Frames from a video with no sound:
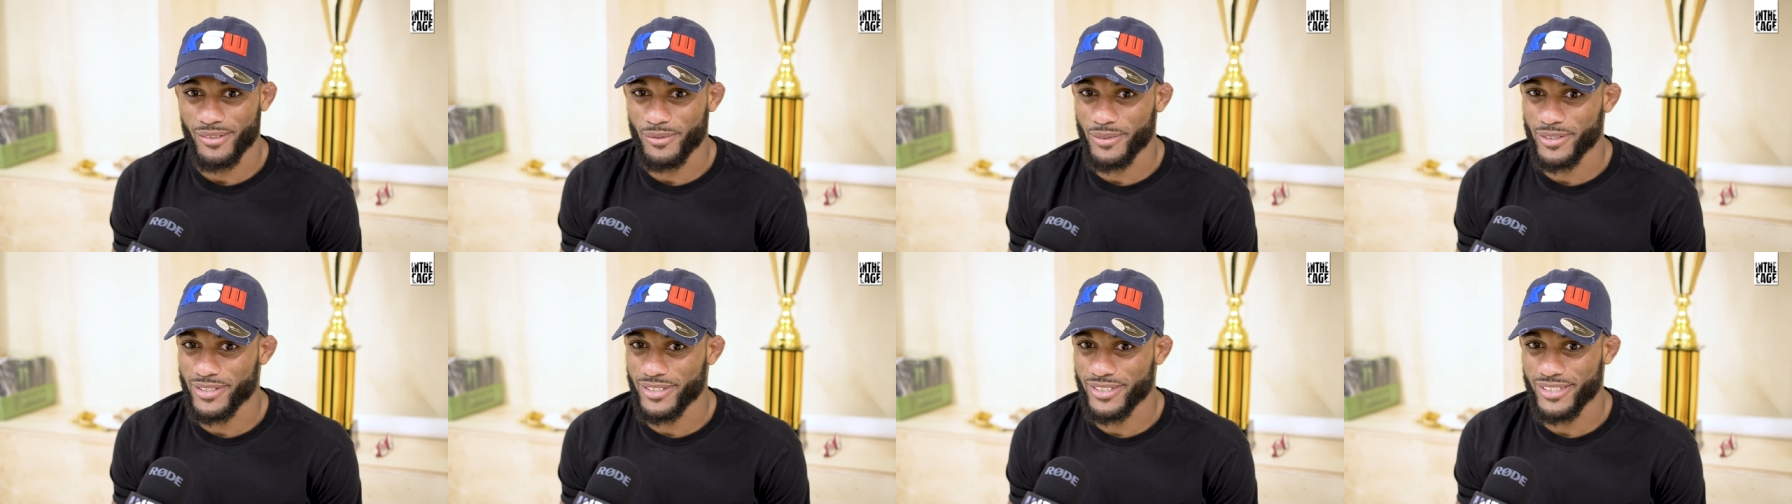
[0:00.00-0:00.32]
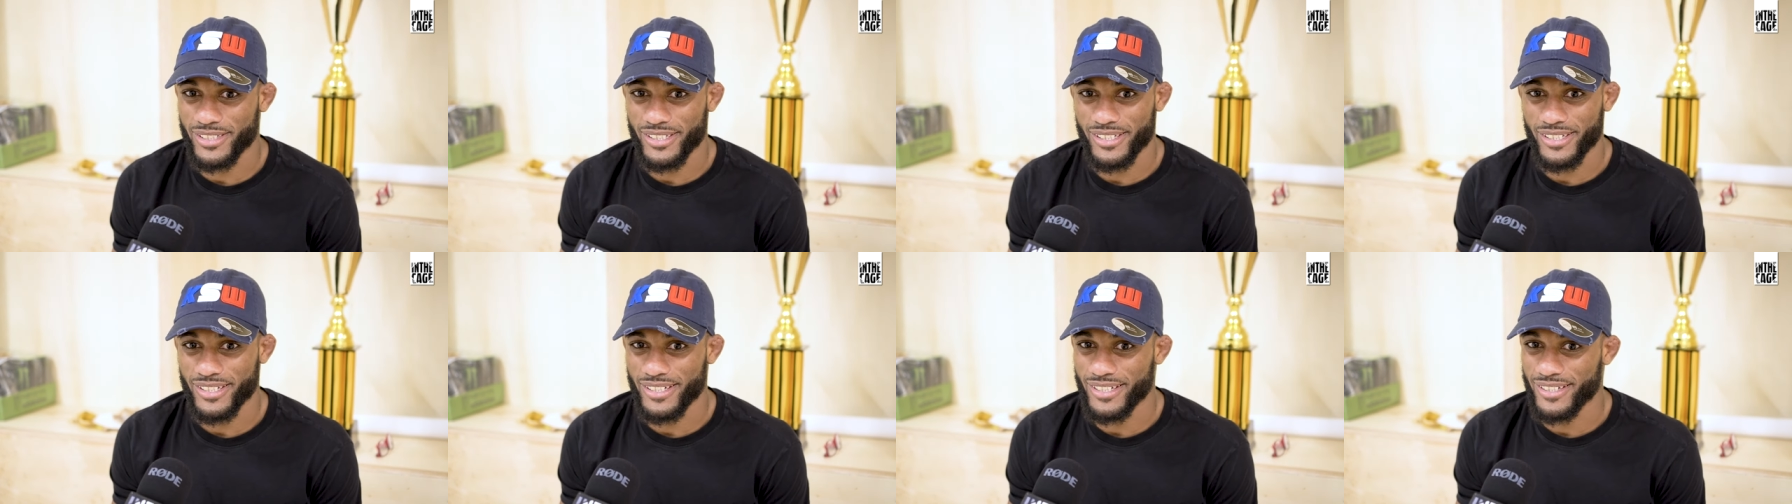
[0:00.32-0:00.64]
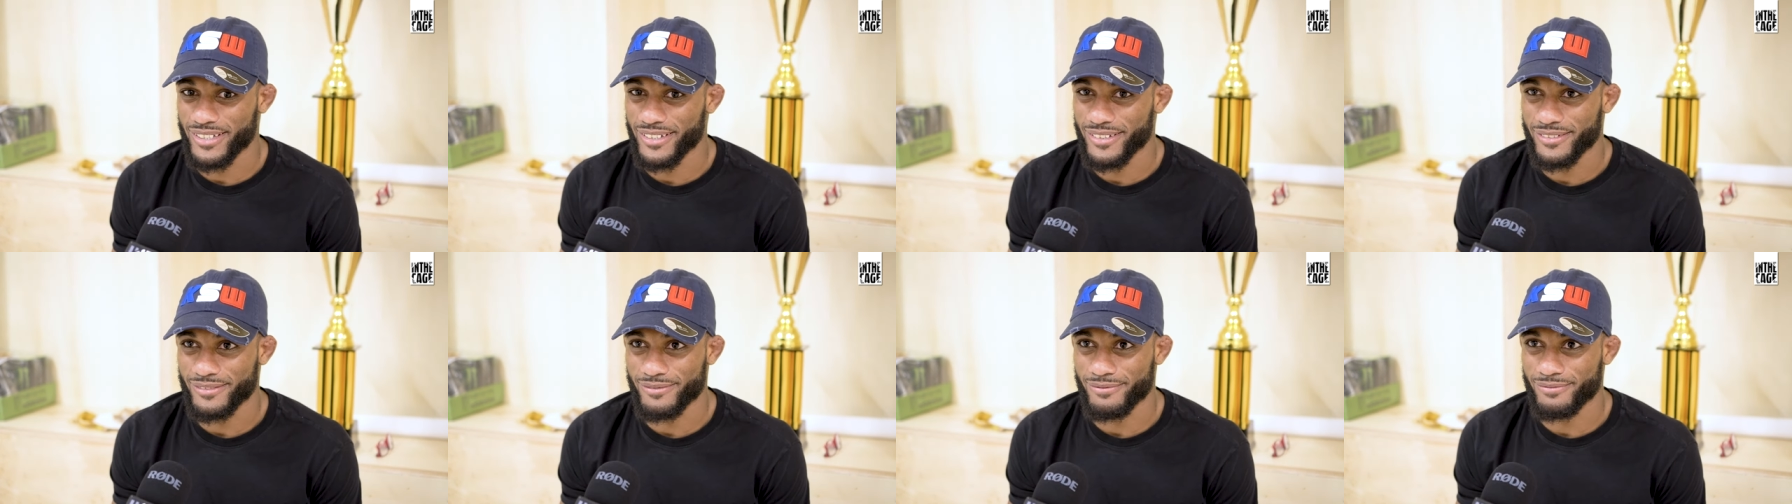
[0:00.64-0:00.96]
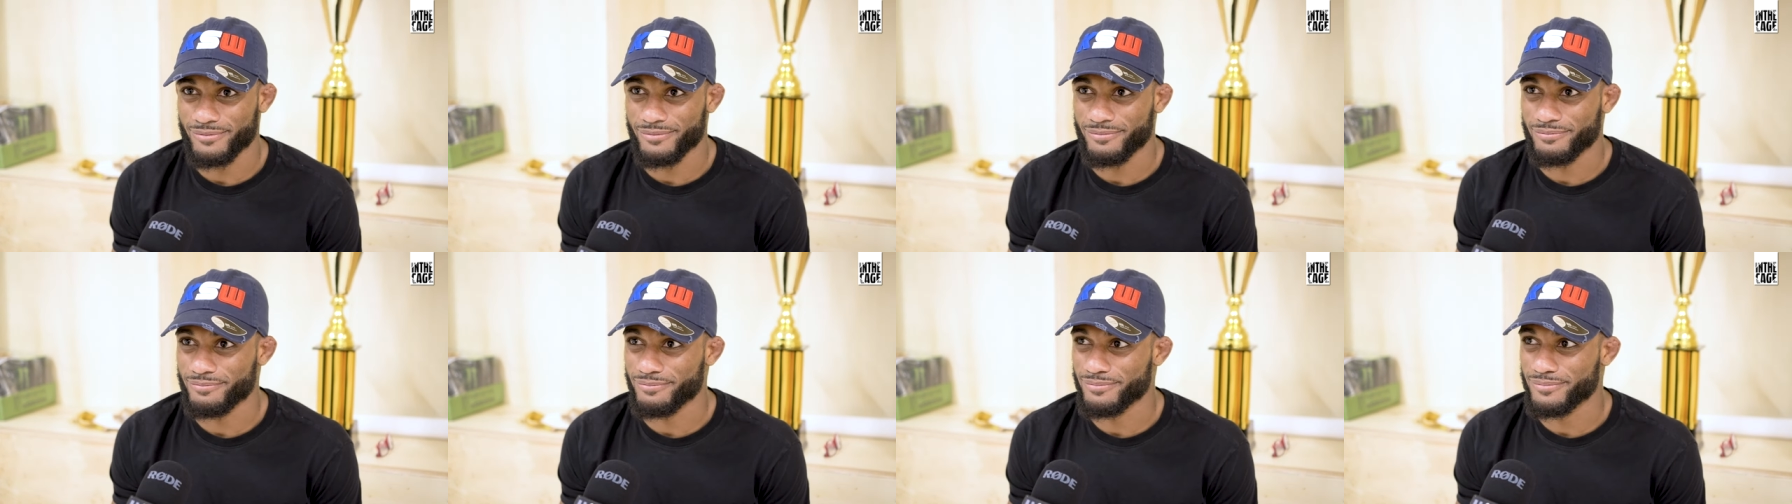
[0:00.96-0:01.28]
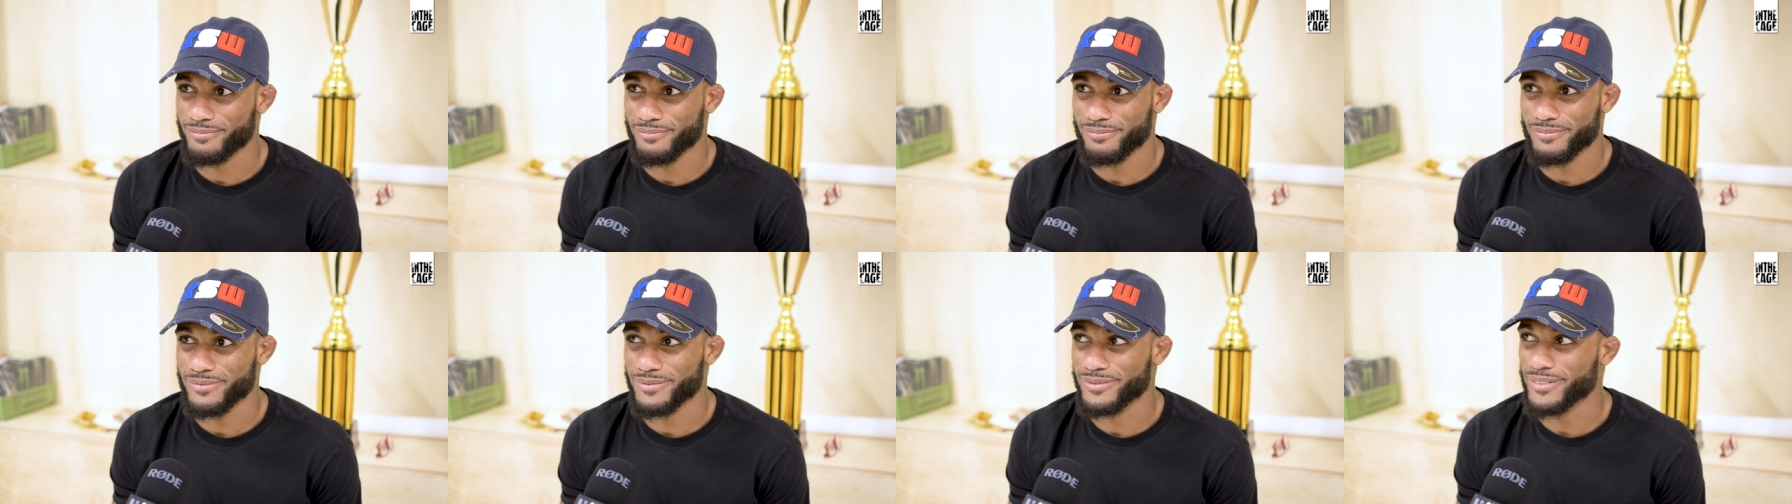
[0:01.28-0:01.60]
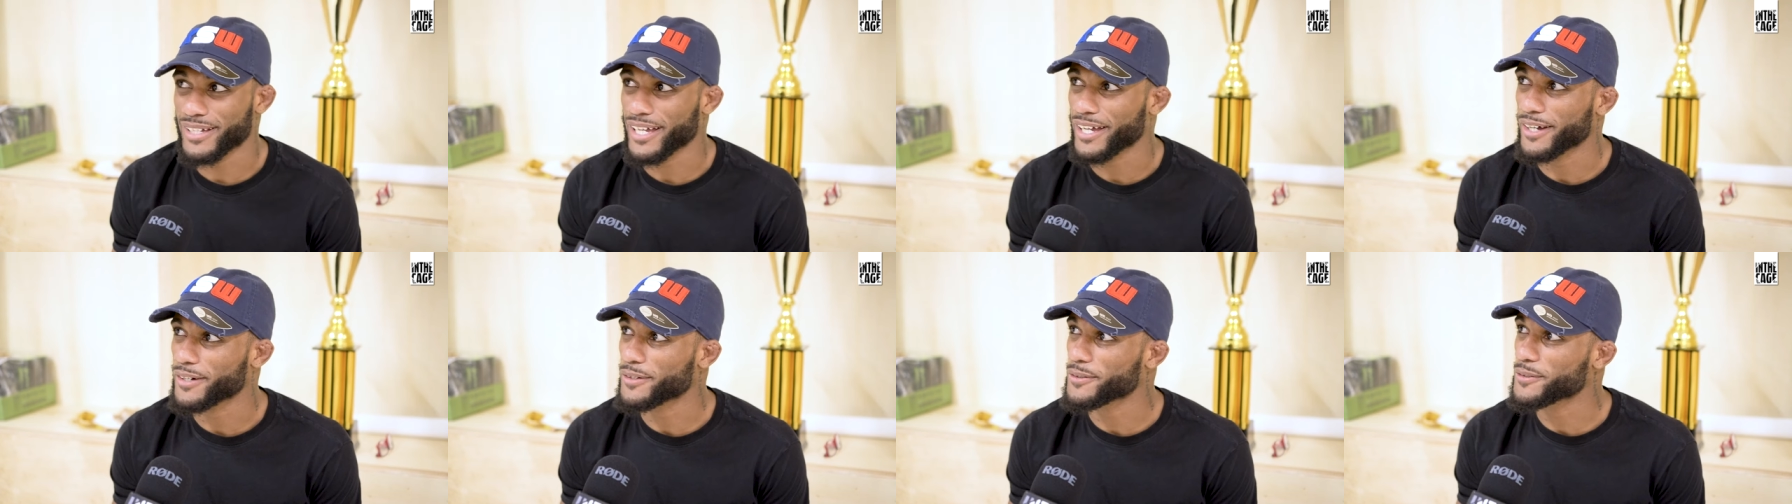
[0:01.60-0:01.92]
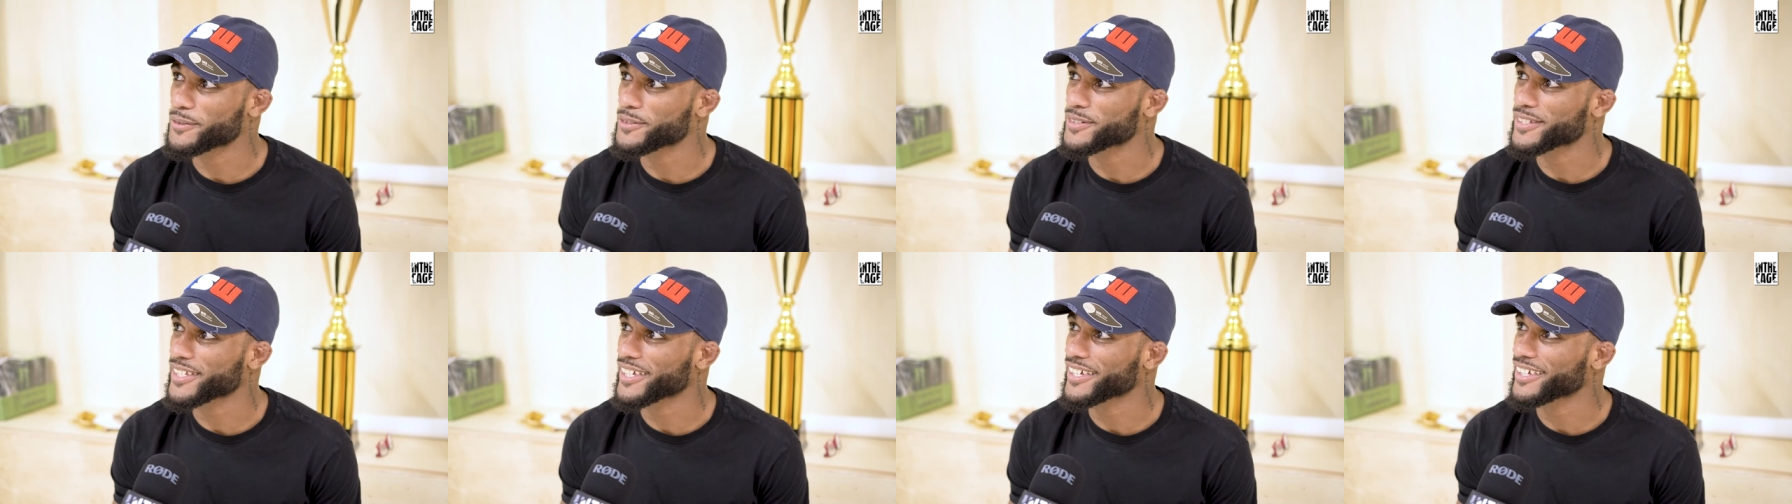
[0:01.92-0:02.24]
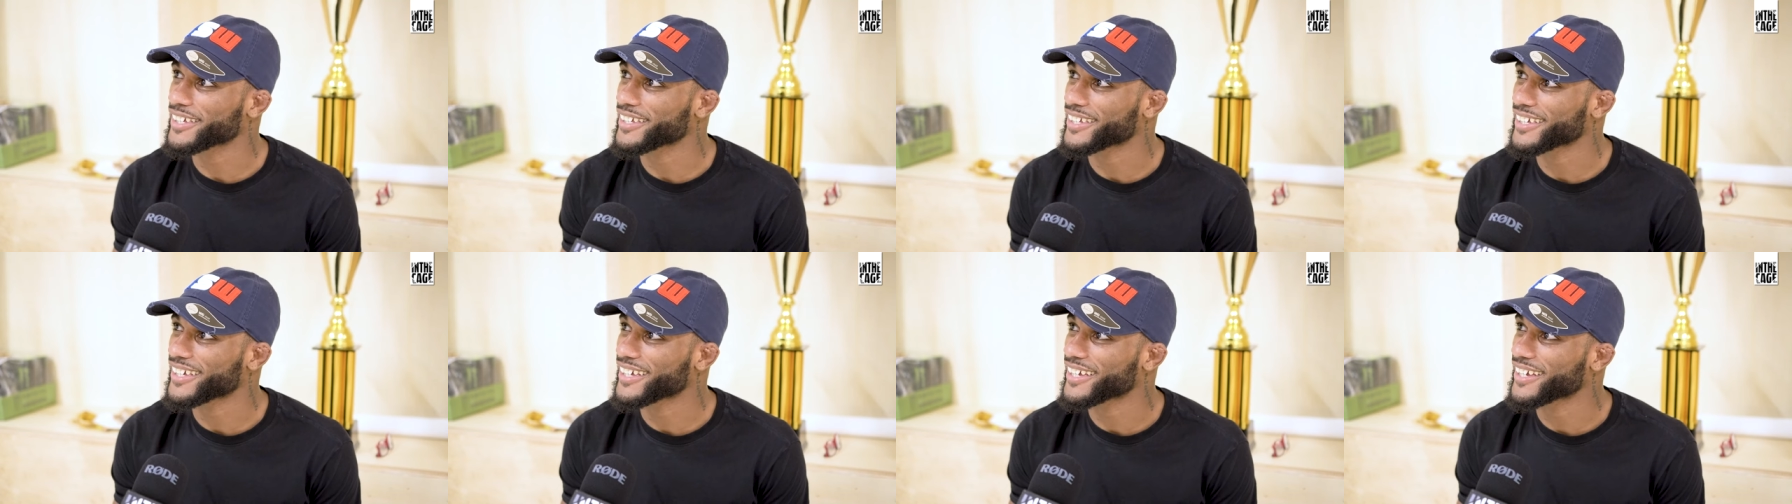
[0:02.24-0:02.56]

was. How do you say?